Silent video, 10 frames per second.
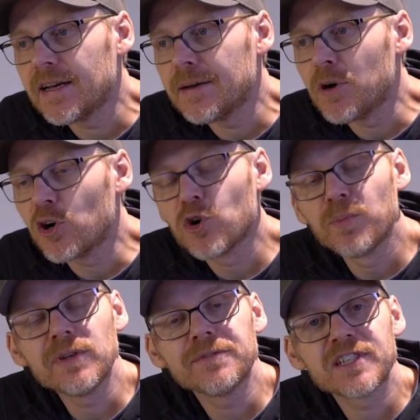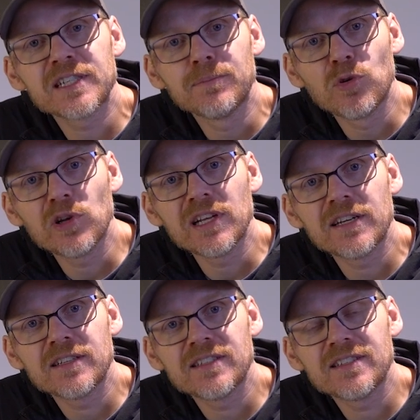um, a couple of
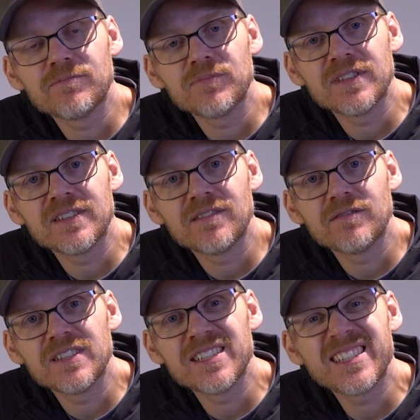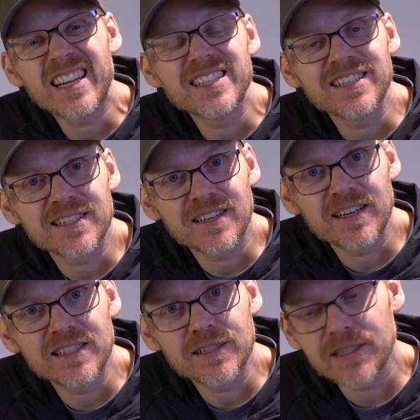smaller sensor
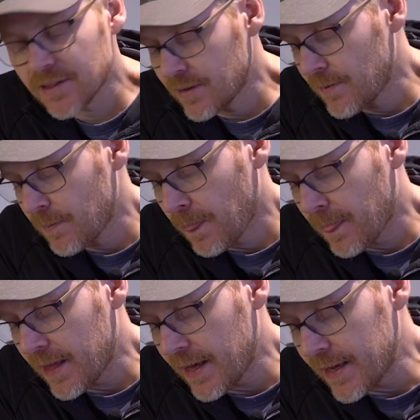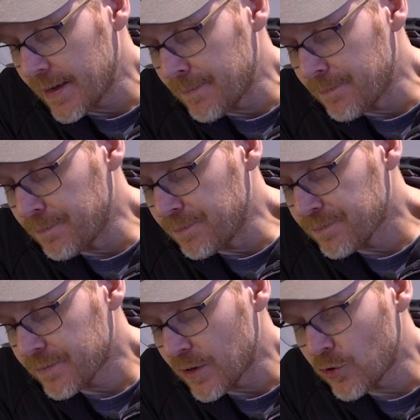sizes. Um,
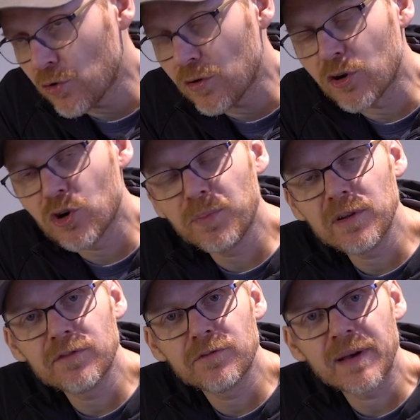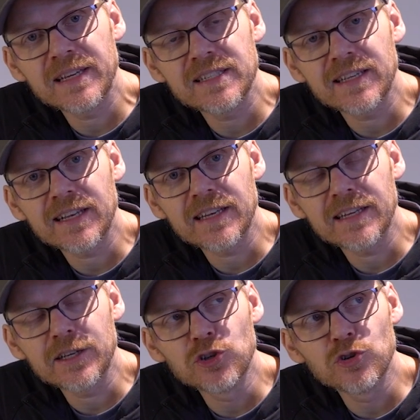a couple of
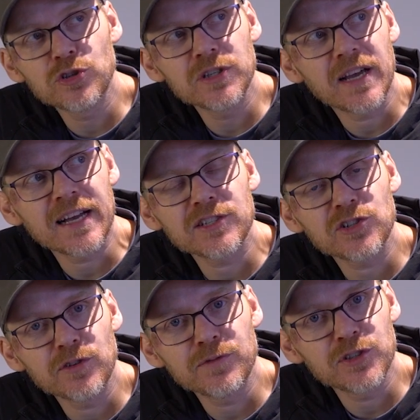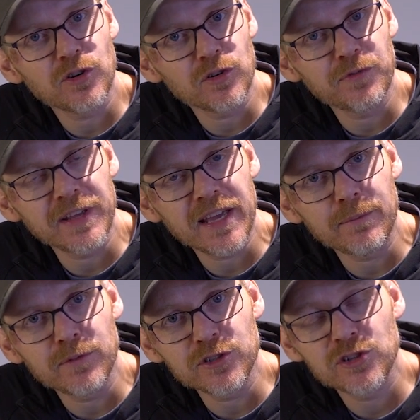basically good astrophotography
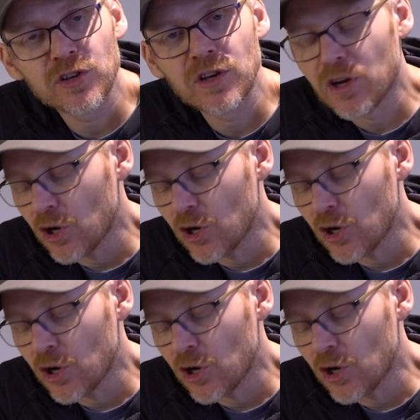cameras,